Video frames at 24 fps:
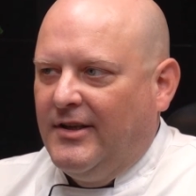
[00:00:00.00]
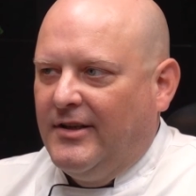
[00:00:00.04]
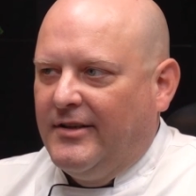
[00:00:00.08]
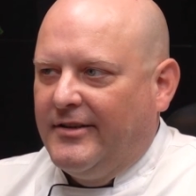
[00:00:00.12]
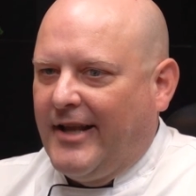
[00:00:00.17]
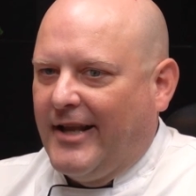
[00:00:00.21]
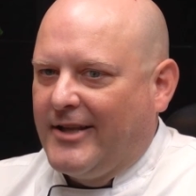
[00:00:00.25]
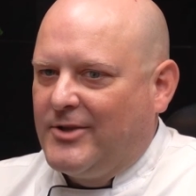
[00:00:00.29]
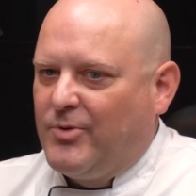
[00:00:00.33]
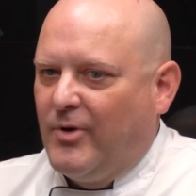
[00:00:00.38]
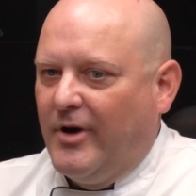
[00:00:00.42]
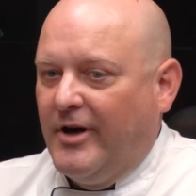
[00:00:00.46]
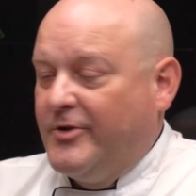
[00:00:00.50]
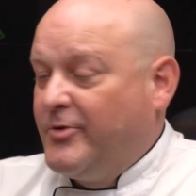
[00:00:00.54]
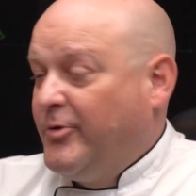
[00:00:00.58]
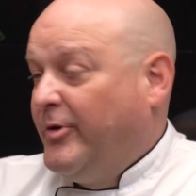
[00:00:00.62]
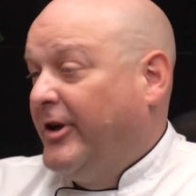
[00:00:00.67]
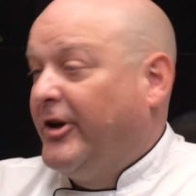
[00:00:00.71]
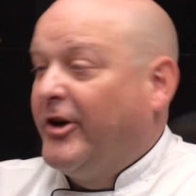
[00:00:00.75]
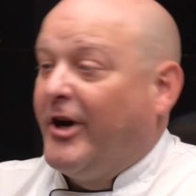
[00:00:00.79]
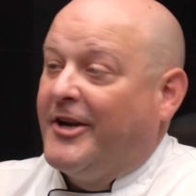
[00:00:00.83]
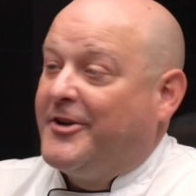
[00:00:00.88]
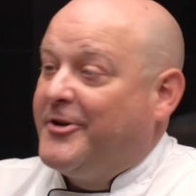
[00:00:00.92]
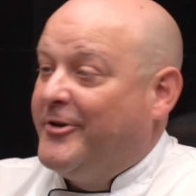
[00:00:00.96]
that's where it's
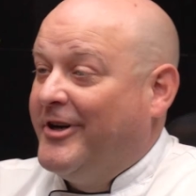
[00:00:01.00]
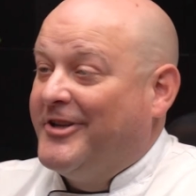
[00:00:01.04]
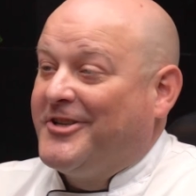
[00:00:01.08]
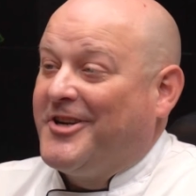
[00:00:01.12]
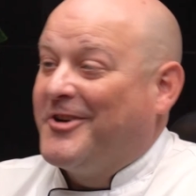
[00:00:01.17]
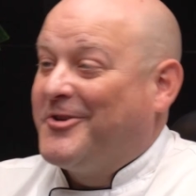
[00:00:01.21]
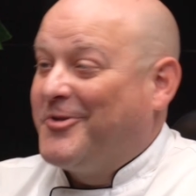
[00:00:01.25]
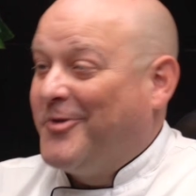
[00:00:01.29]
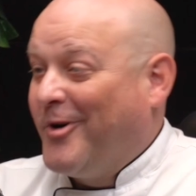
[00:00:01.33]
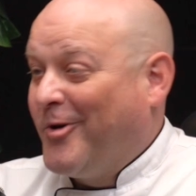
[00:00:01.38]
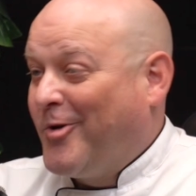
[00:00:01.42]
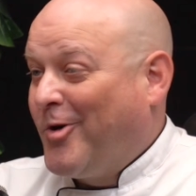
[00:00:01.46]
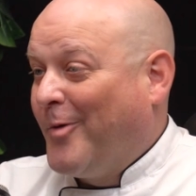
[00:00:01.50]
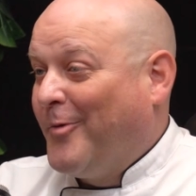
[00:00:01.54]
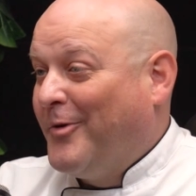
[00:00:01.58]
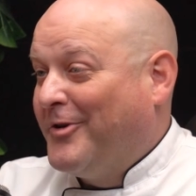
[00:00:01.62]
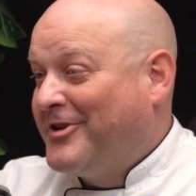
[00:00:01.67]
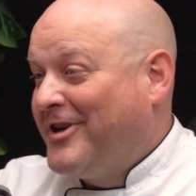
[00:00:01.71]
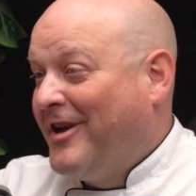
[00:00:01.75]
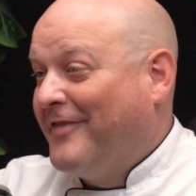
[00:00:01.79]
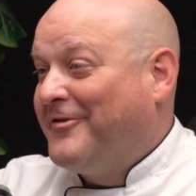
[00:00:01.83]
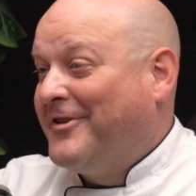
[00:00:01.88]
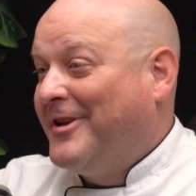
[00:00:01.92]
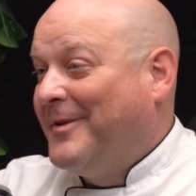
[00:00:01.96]
really great to reach out to our corporate
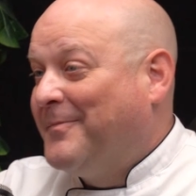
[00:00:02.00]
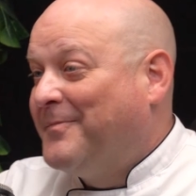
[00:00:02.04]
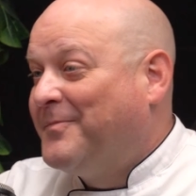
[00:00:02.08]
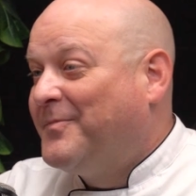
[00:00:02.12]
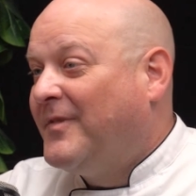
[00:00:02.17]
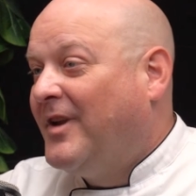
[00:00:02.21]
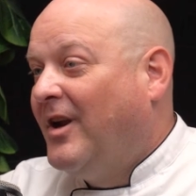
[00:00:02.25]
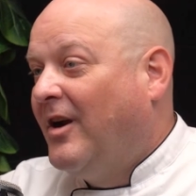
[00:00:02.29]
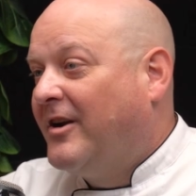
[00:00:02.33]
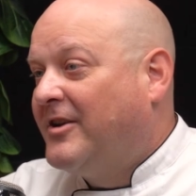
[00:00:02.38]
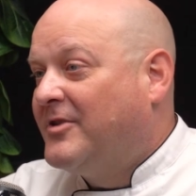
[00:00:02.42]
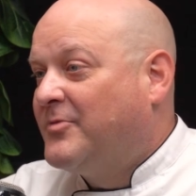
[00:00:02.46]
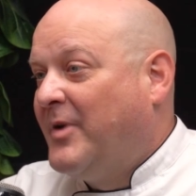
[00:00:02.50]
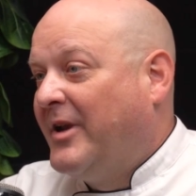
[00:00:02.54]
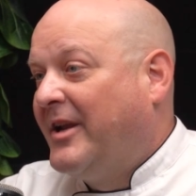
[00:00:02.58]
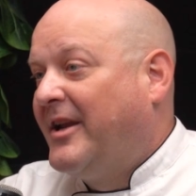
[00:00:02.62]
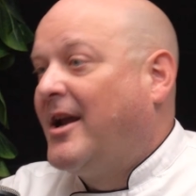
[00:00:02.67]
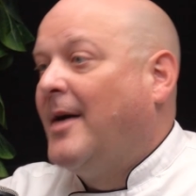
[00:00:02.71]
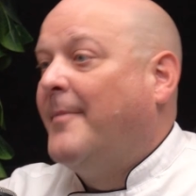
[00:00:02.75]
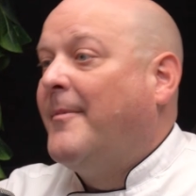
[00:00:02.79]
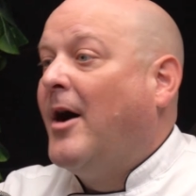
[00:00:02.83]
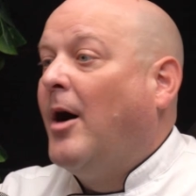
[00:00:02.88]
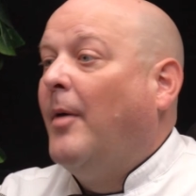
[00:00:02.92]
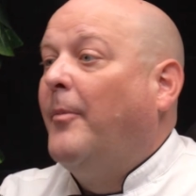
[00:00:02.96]
chef team, because we can
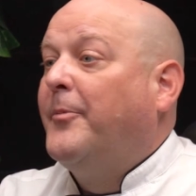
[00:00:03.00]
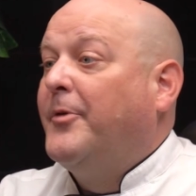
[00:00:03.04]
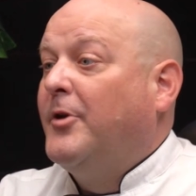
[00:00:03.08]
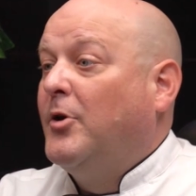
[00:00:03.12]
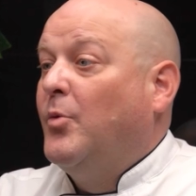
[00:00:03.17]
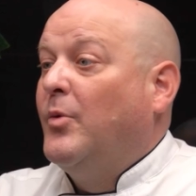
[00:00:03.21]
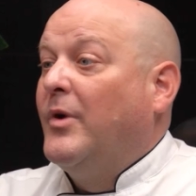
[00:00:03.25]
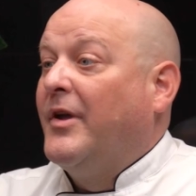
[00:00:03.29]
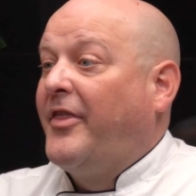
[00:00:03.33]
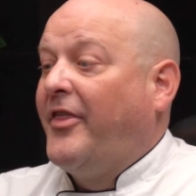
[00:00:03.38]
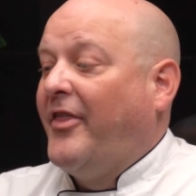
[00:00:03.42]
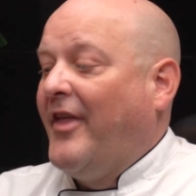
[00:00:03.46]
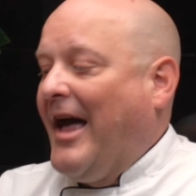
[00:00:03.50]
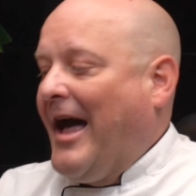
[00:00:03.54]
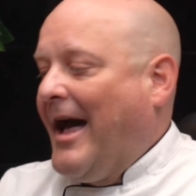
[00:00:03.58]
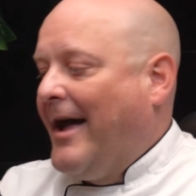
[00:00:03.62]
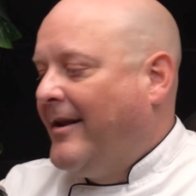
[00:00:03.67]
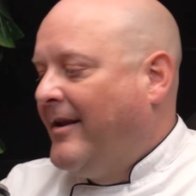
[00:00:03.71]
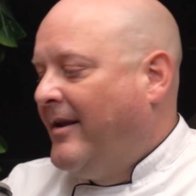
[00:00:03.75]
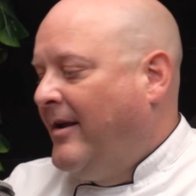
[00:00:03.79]
come help you with that.